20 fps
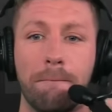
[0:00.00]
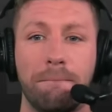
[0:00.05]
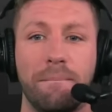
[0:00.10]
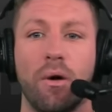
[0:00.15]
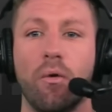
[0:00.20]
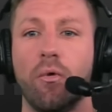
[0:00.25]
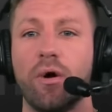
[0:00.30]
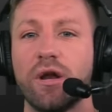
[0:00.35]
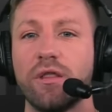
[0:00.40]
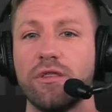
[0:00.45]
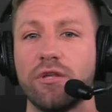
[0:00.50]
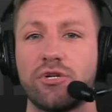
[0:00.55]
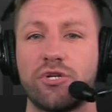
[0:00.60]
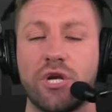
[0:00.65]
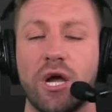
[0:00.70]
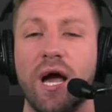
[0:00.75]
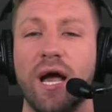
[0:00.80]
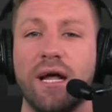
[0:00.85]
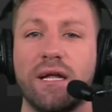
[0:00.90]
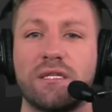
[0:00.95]
But what did the
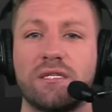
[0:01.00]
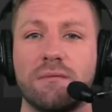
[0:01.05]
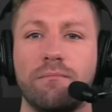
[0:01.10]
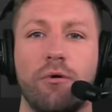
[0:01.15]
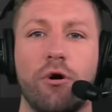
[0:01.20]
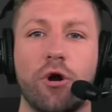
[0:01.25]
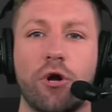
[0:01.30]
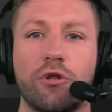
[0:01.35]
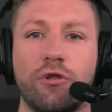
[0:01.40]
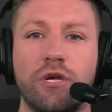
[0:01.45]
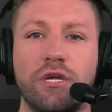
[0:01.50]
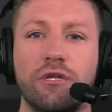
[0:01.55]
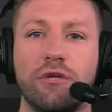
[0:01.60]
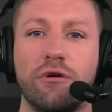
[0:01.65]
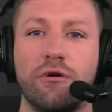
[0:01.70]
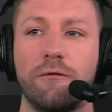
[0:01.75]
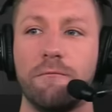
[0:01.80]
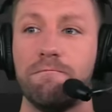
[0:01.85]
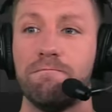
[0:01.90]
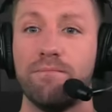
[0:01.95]
Giants and Barkley
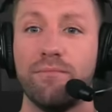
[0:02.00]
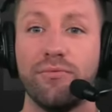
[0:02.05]
do?